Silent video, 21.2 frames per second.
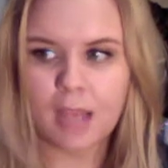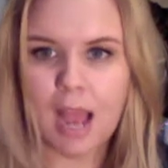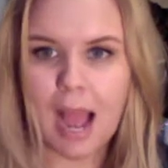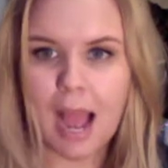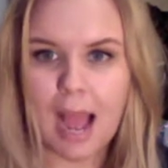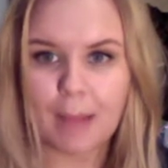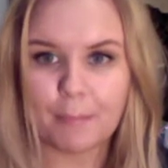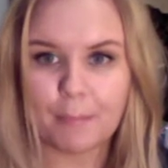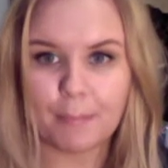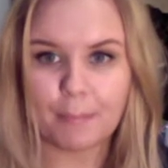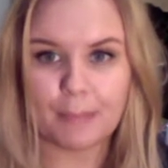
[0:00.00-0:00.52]

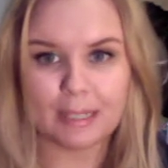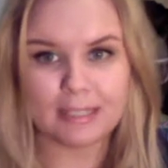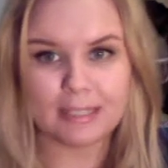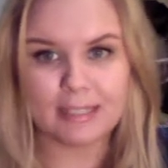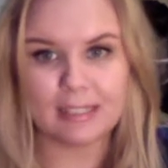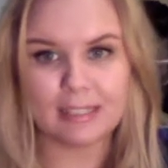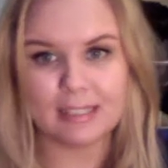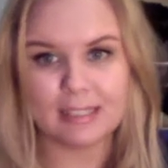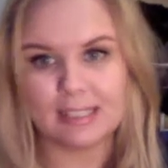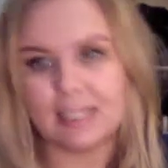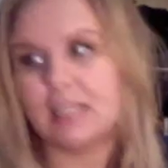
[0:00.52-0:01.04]
and
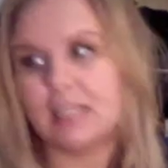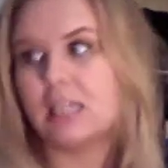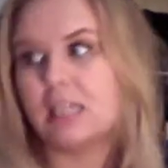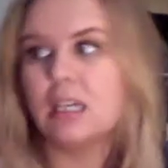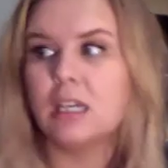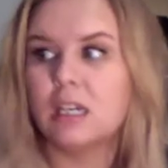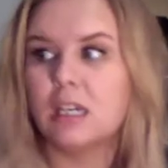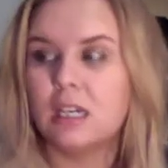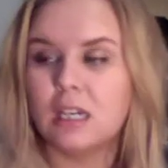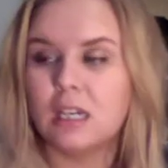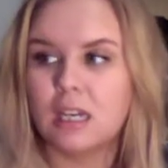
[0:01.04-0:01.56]
basically
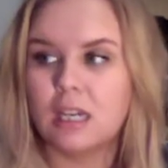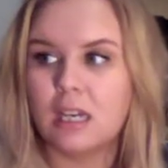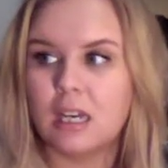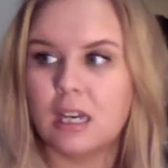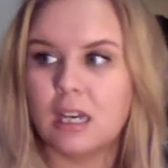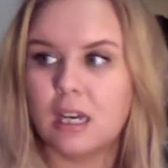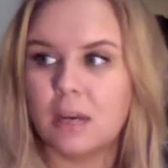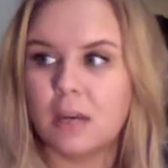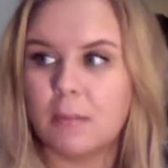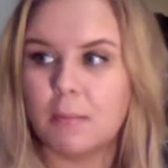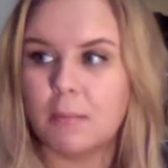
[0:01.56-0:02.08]

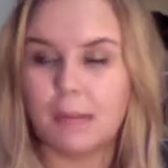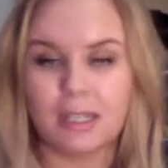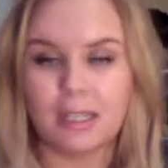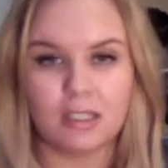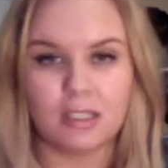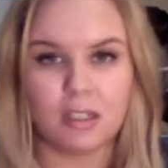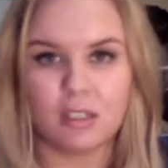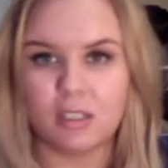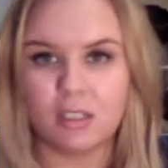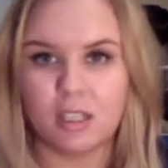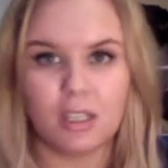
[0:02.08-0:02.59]
my
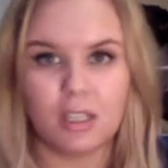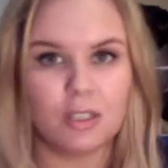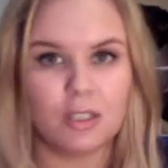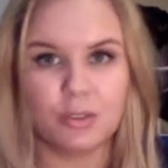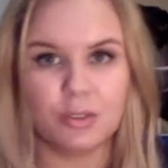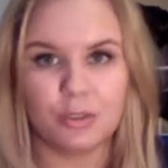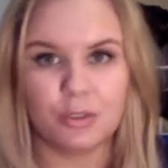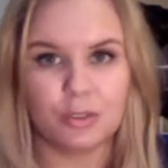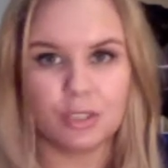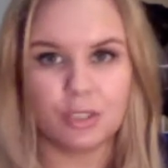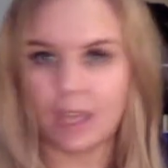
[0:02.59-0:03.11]
dark
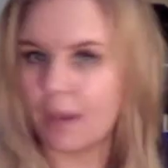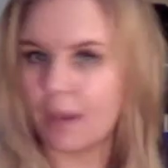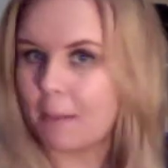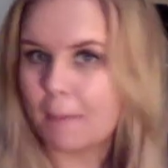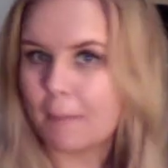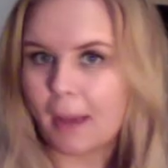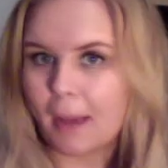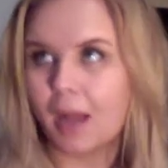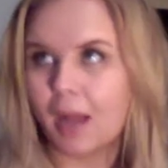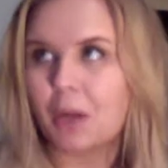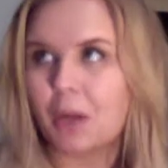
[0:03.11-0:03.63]
circles came
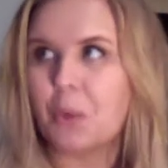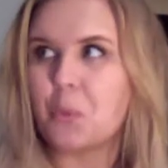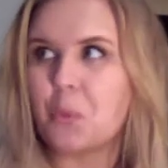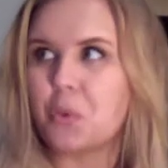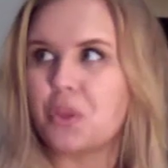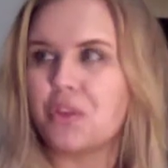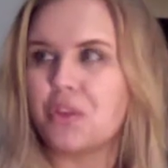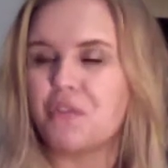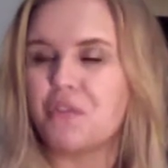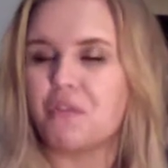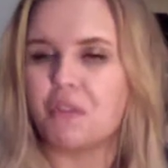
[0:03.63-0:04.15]
back
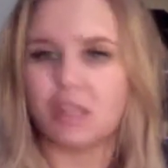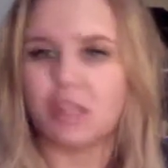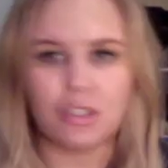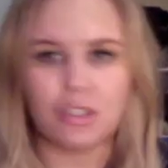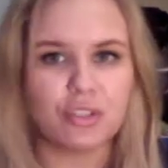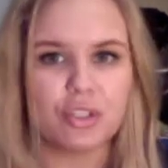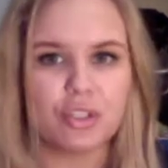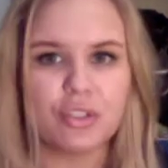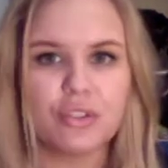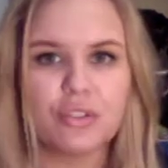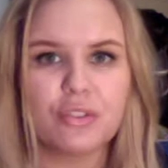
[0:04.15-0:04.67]
with a
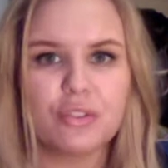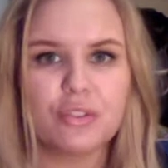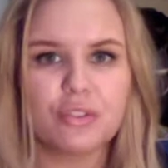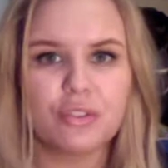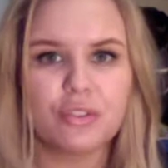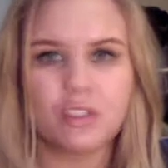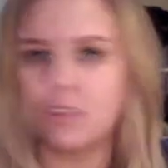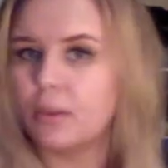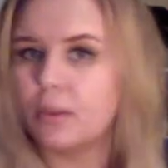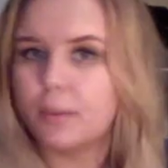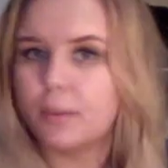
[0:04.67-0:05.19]
vengeance.
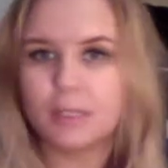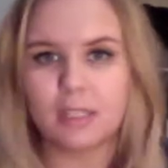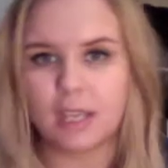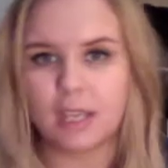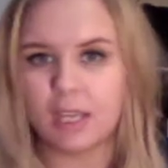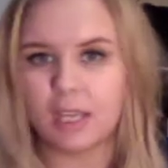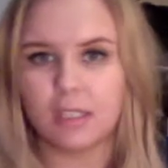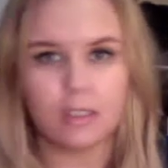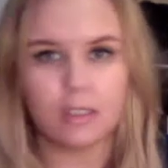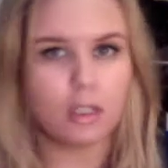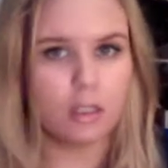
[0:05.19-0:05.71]
Not because I
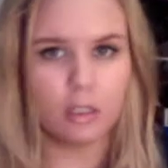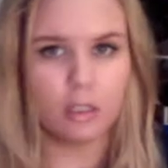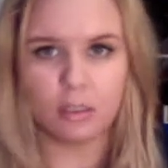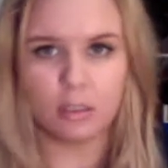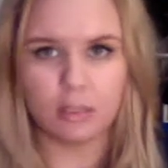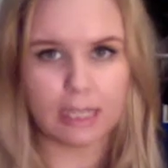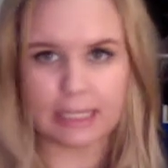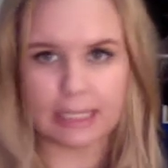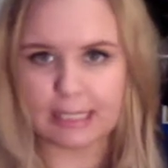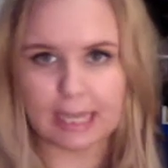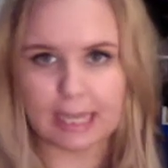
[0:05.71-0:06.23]
had
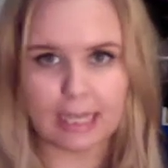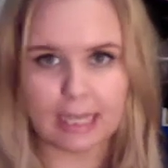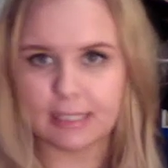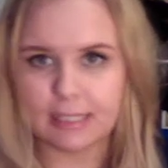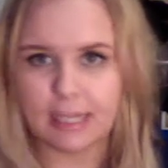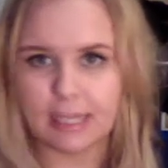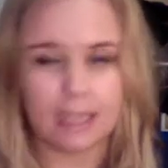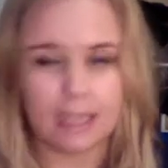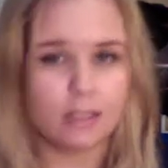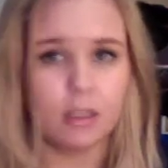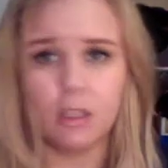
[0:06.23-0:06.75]
late nights,
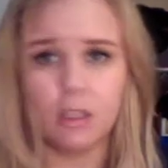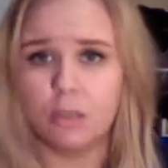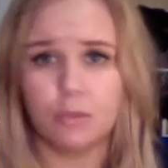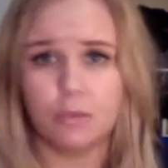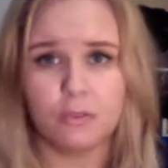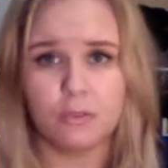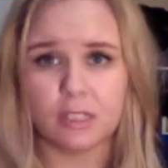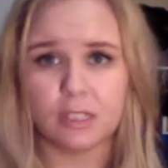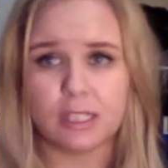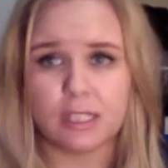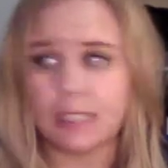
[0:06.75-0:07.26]
I had loads
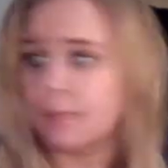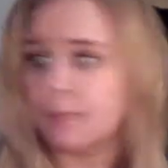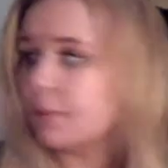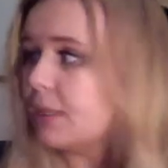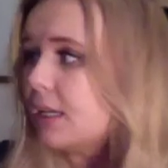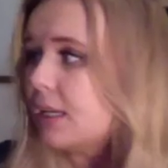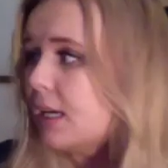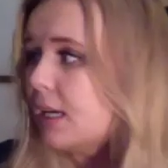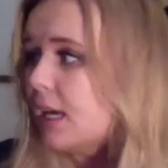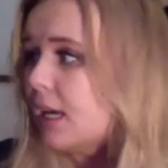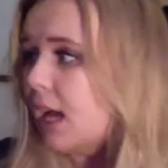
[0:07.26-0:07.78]
of sleep.
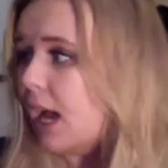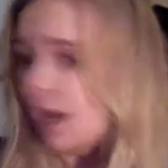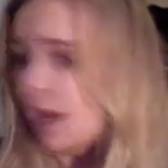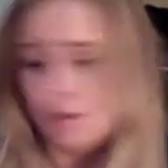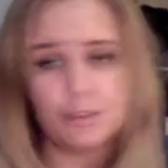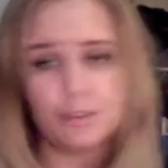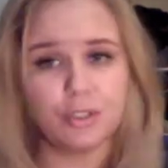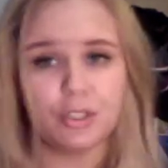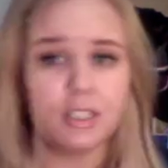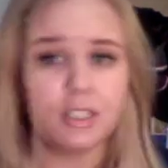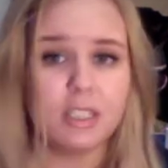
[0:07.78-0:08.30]
I
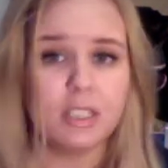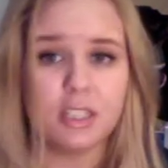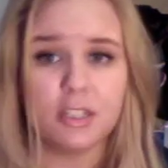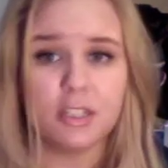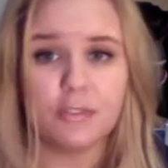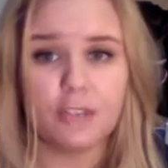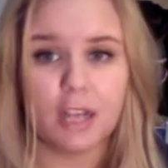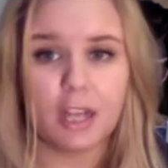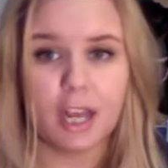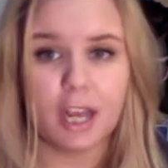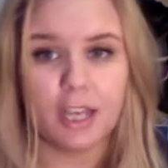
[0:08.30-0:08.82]
was using a
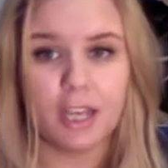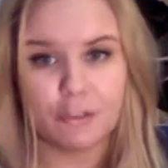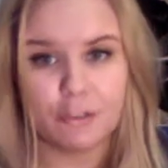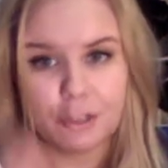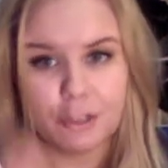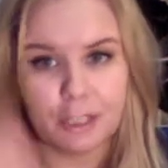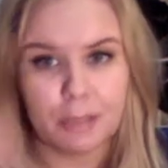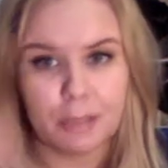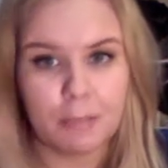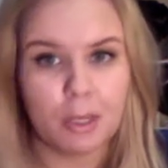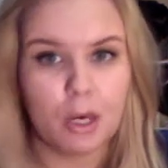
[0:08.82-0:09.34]
different eye
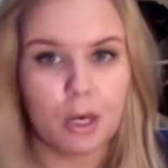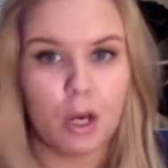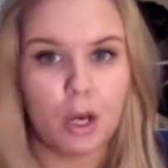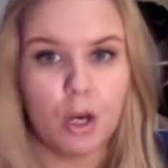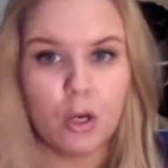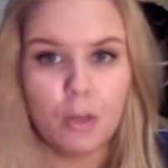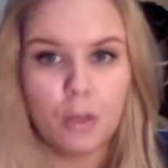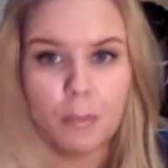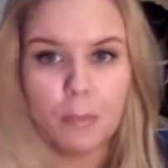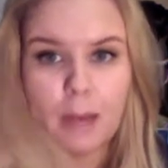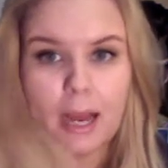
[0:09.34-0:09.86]
cream at
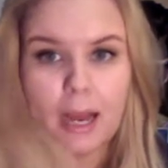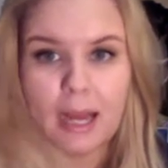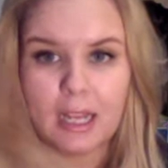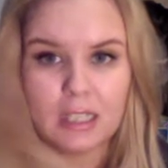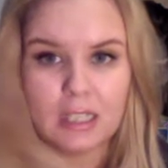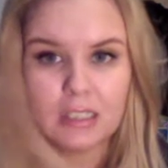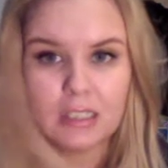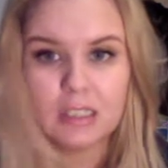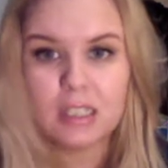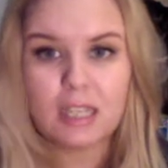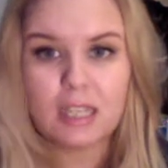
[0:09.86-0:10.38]
home,
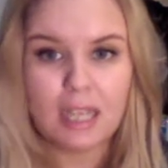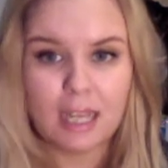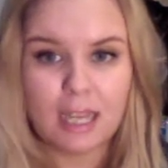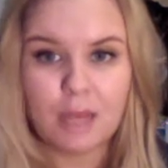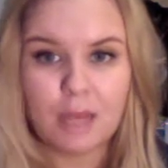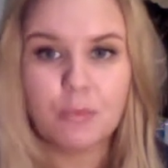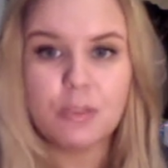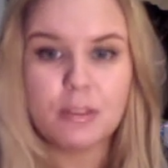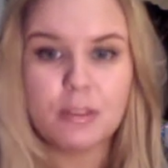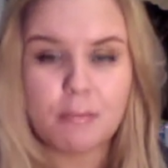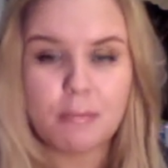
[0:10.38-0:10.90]
and
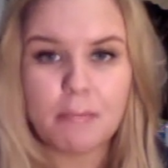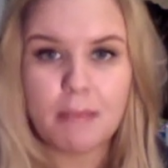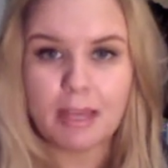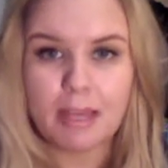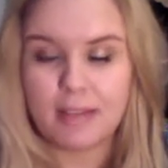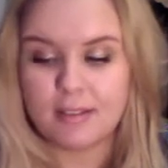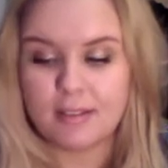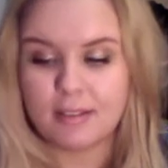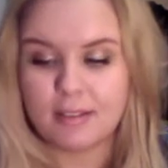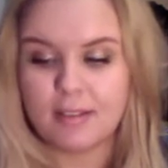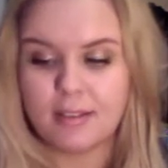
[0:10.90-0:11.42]
it was
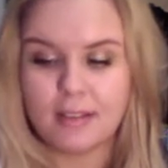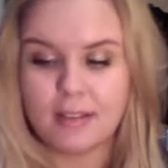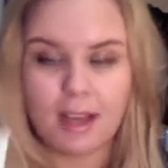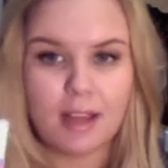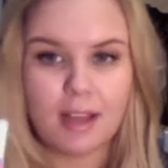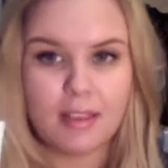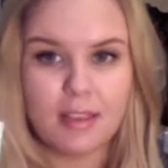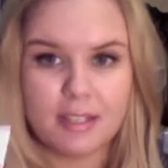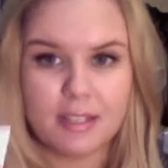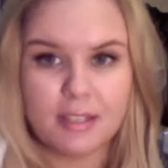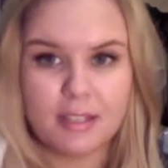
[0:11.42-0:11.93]
amazing,
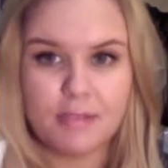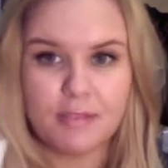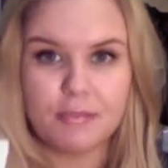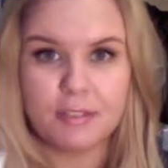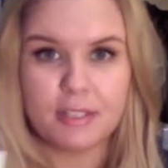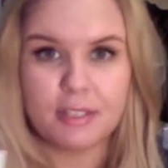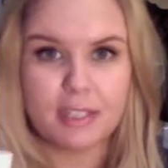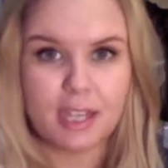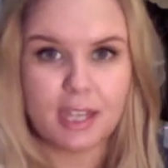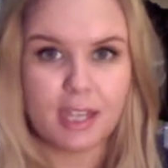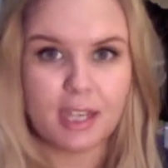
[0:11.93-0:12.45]
the
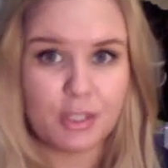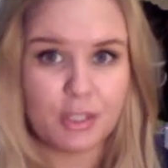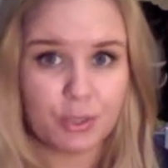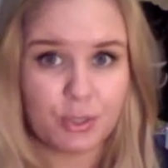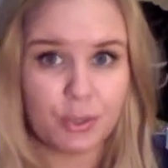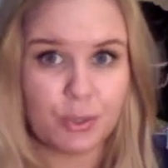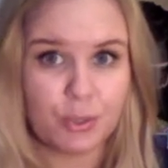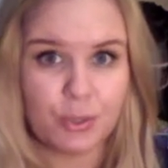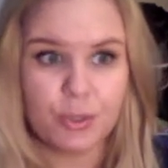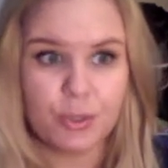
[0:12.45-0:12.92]
difference that I saw.